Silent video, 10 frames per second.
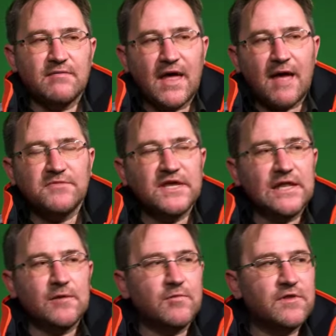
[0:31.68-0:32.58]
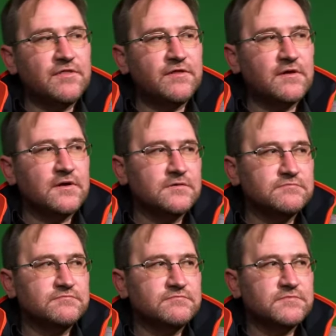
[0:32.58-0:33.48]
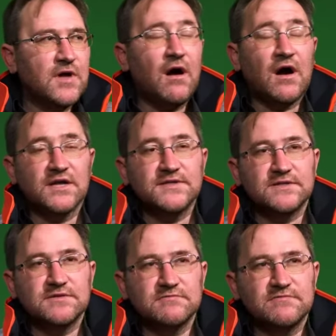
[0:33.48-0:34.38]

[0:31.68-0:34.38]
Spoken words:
I'm dealing with arts